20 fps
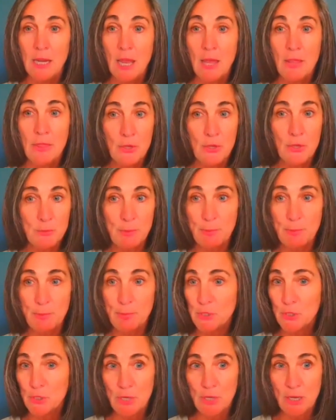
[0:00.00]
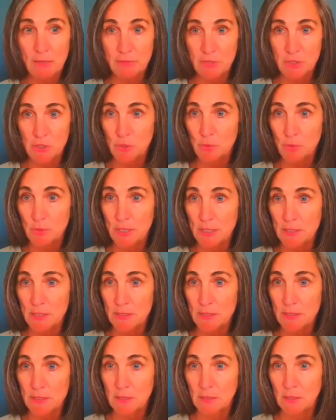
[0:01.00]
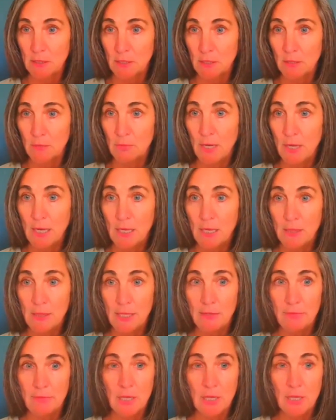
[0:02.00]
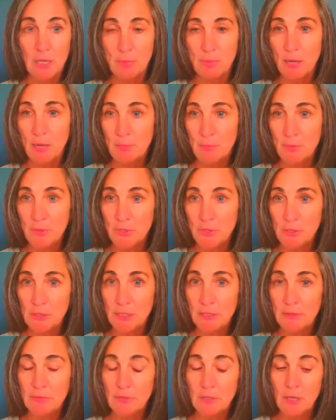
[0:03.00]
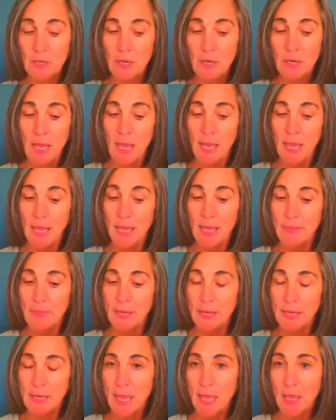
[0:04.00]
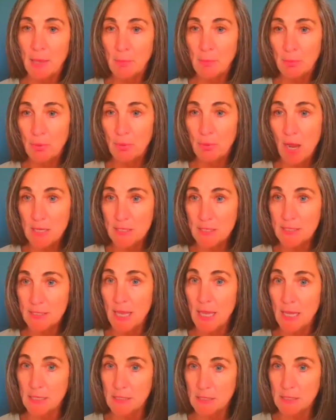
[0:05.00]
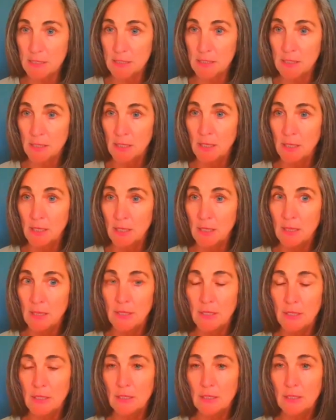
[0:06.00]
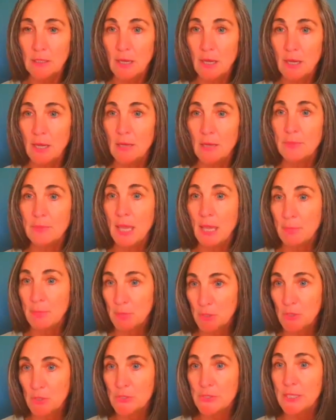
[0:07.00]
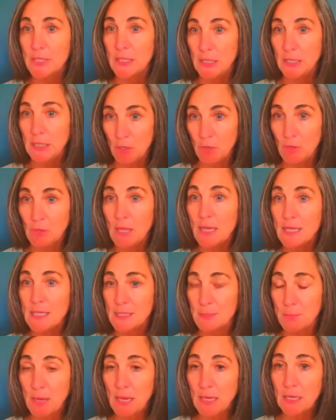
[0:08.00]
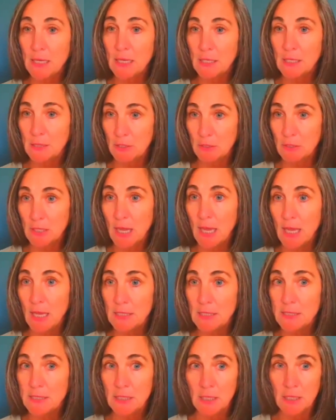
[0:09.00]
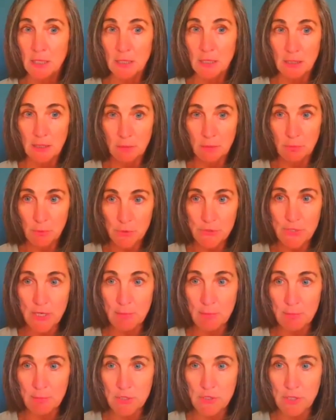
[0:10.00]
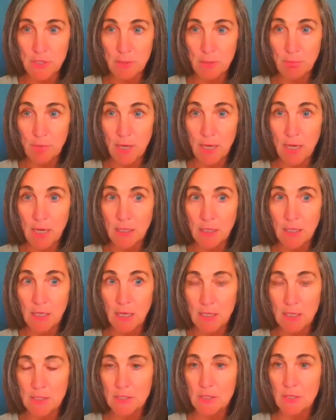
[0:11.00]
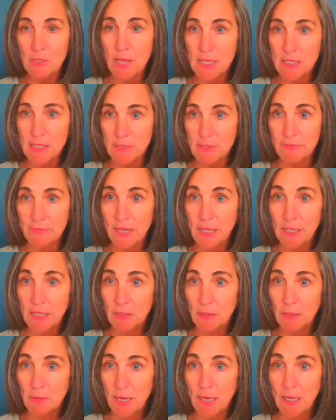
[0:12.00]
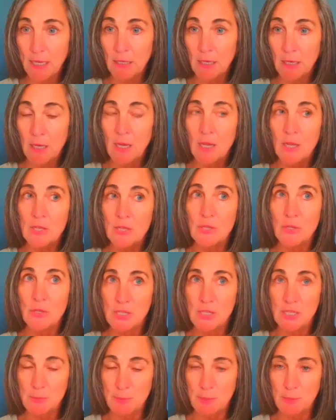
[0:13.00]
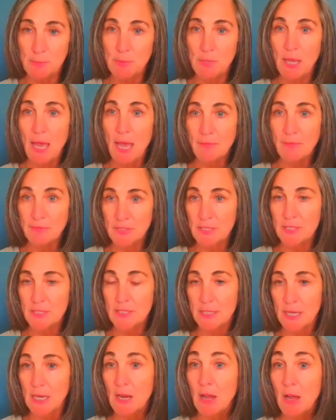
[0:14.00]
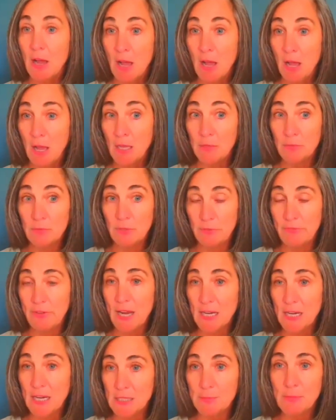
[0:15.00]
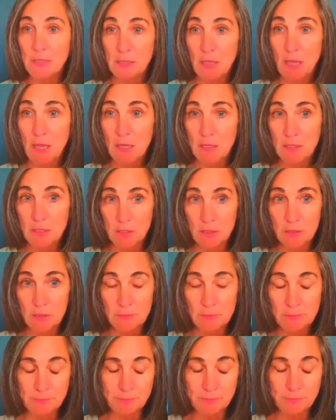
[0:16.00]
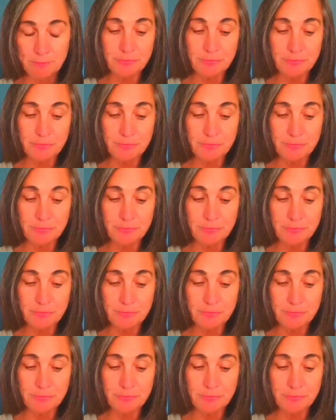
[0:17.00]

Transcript: Now, those people don't have a choice, right? They've got a problem with their liver and they can't process the chemicals that E. coli is making in their gut. It will damage their brain, and so that's fatal, right? So these have to stay on rifaximin long term.